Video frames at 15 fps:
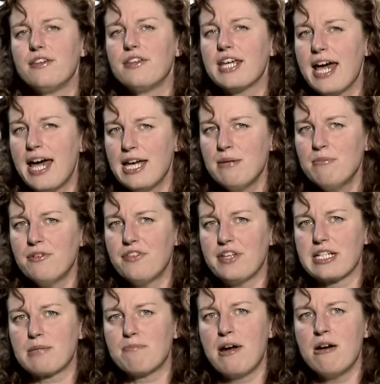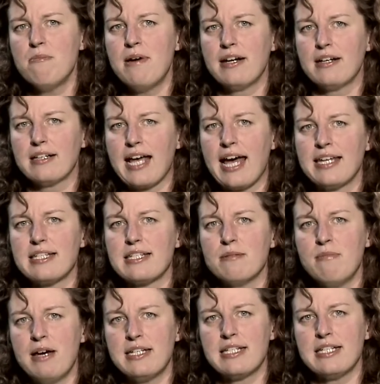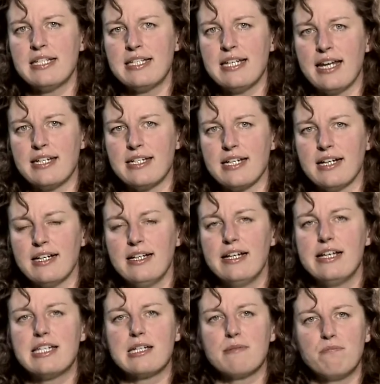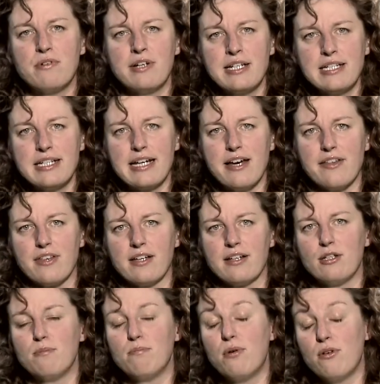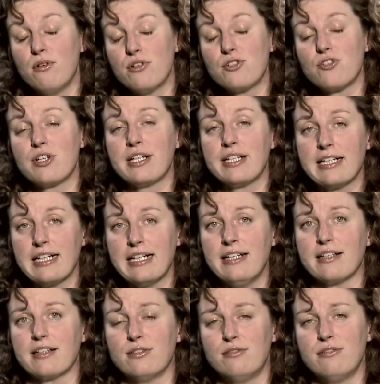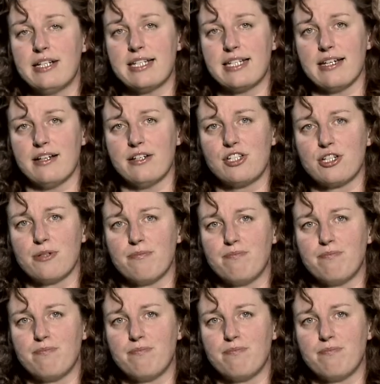The aim of the Experimental Cancer Medicine Centre is to bring together laboratory and clinical research.